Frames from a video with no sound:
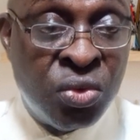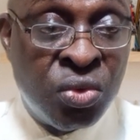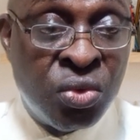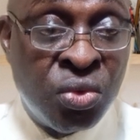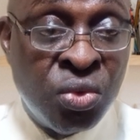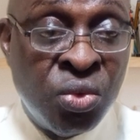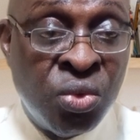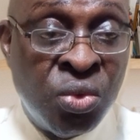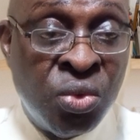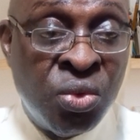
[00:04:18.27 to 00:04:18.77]

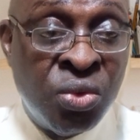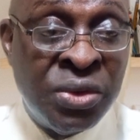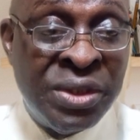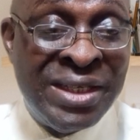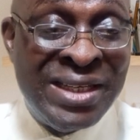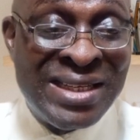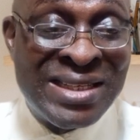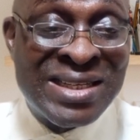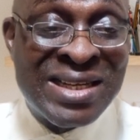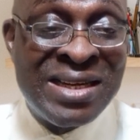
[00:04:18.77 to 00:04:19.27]
to
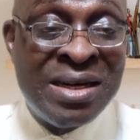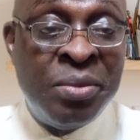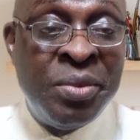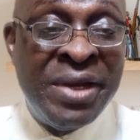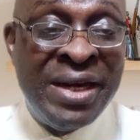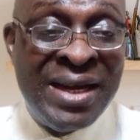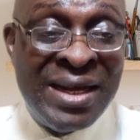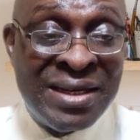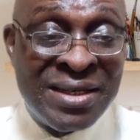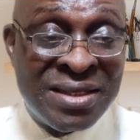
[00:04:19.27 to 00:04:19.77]

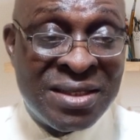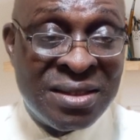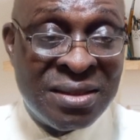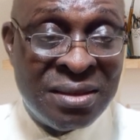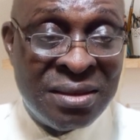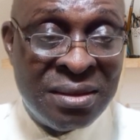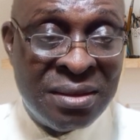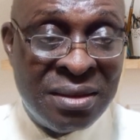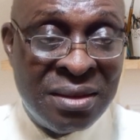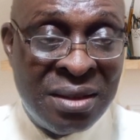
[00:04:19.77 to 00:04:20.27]
discriminate
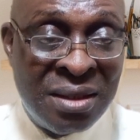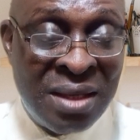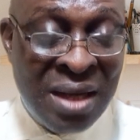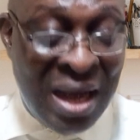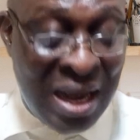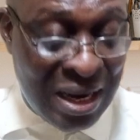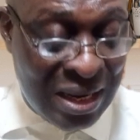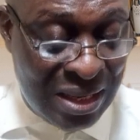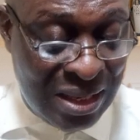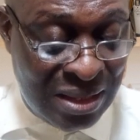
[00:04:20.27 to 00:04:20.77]

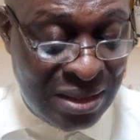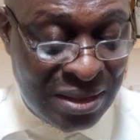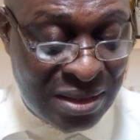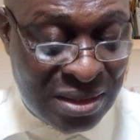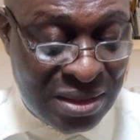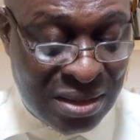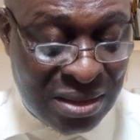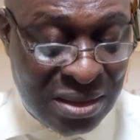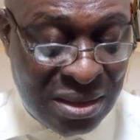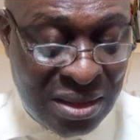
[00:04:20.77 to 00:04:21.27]

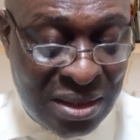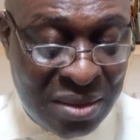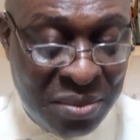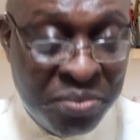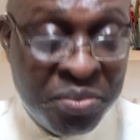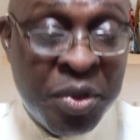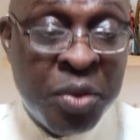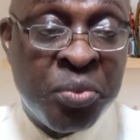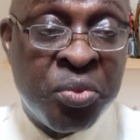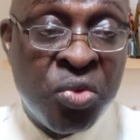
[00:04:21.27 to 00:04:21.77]
against
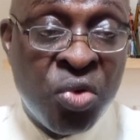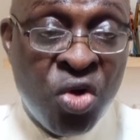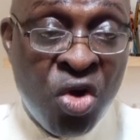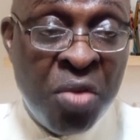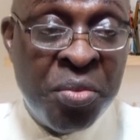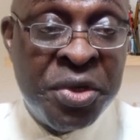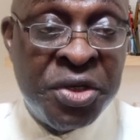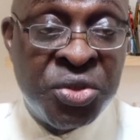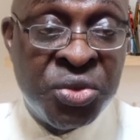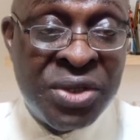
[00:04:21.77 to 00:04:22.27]
people
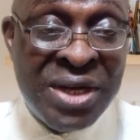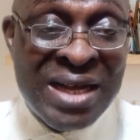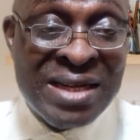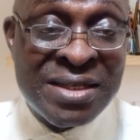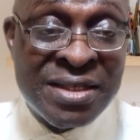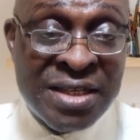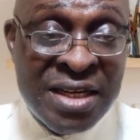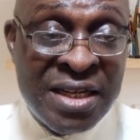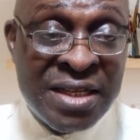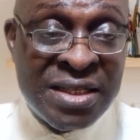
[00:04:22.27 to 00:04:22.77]
coming to their
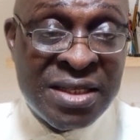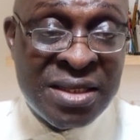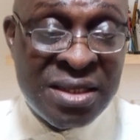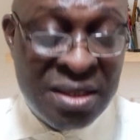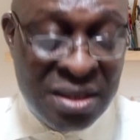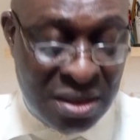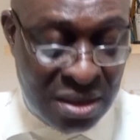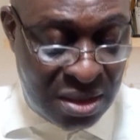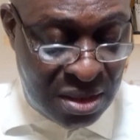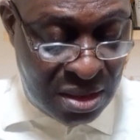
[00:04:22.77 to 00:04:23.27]
state
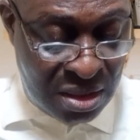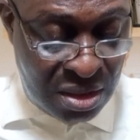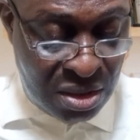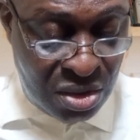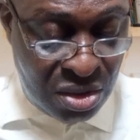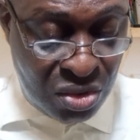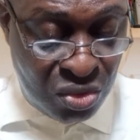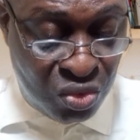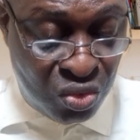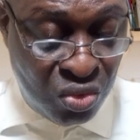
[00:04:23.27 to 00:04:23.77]

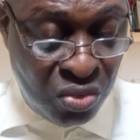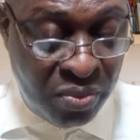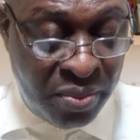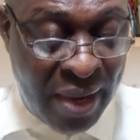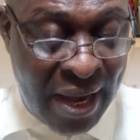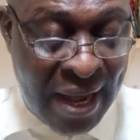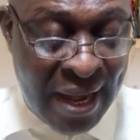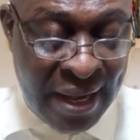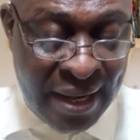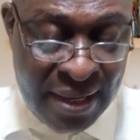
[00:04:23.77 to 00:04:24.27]
to
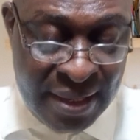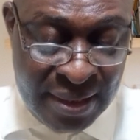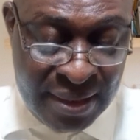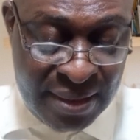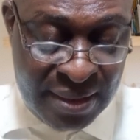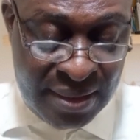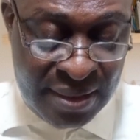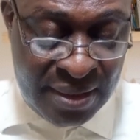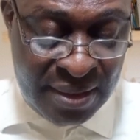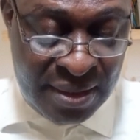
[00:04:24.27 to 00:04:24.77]
buy
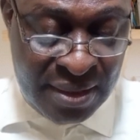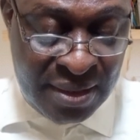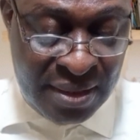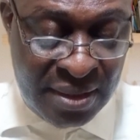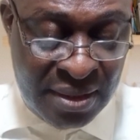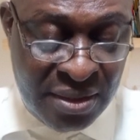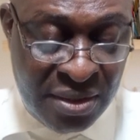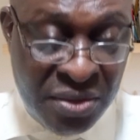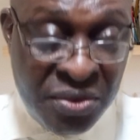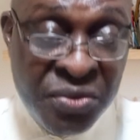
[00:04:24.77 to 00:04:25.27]

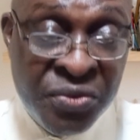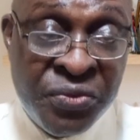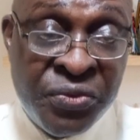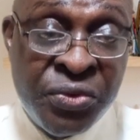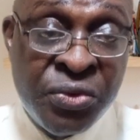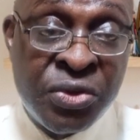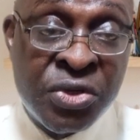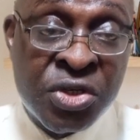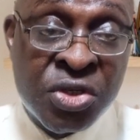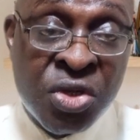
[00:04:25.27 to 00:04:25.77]

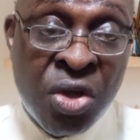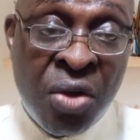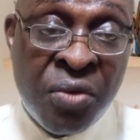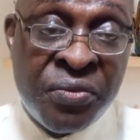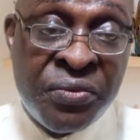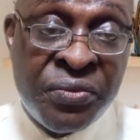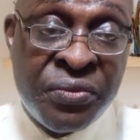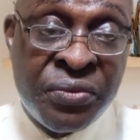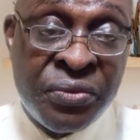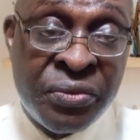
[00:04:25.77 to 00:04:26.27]

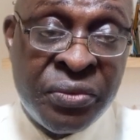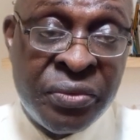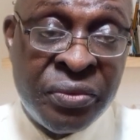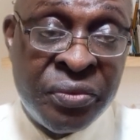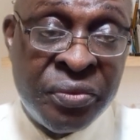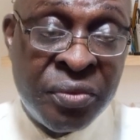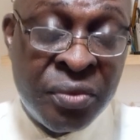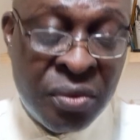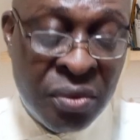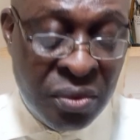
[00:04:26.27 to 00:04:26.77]
foodstuff
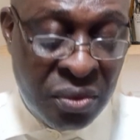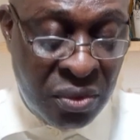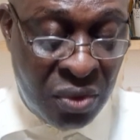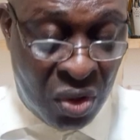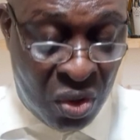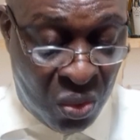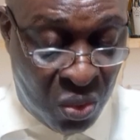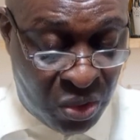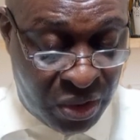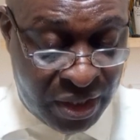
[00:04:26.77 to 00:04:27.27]

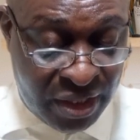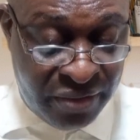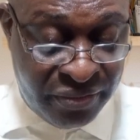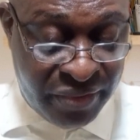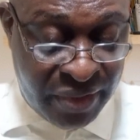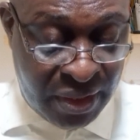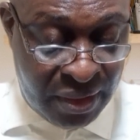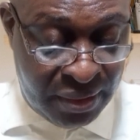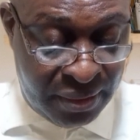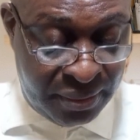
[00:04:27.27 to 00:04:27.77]
or whatever.